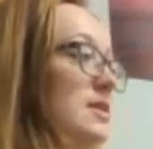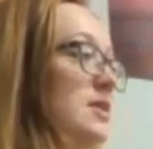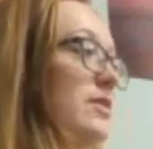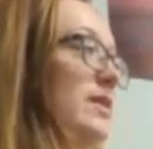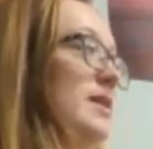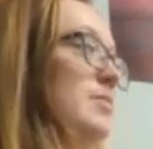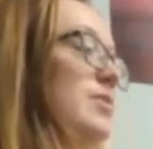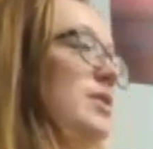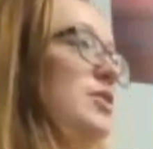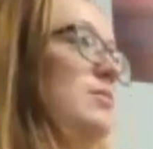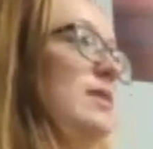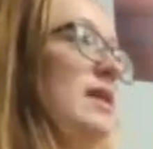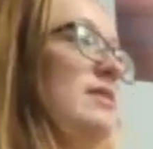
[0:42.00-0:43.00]
go ahead and put
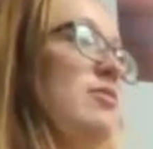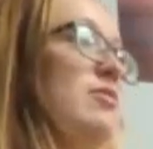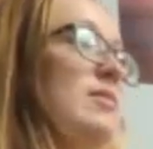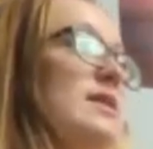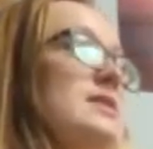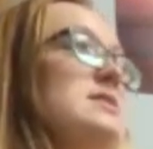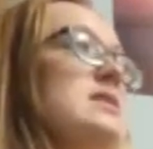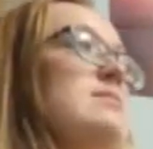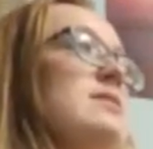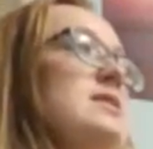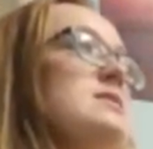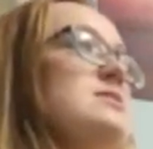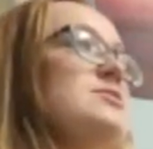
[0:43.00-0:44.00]
on your mindful body. Sit up
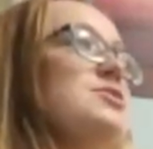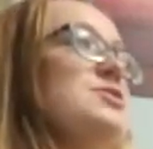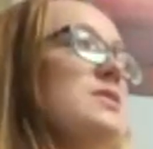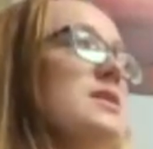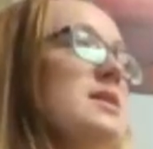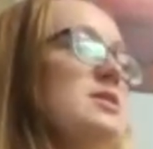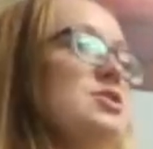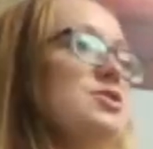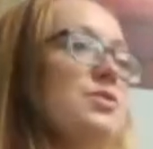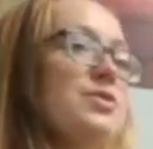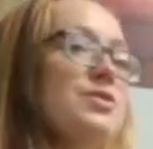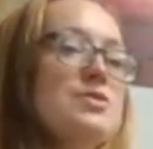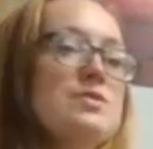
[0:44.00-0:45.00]
nice and straight.
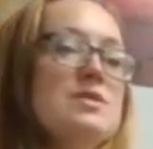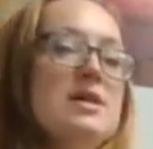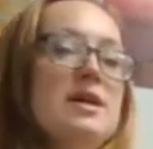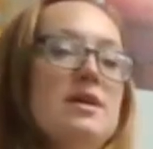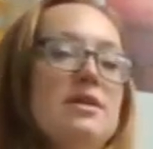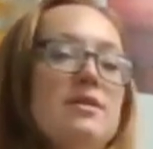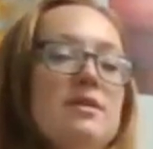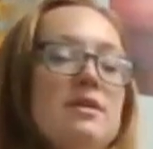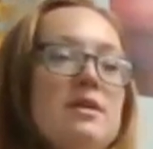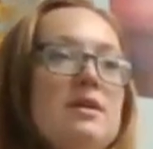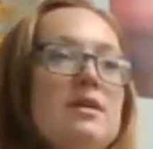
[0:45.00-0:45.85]
Shoulders are down.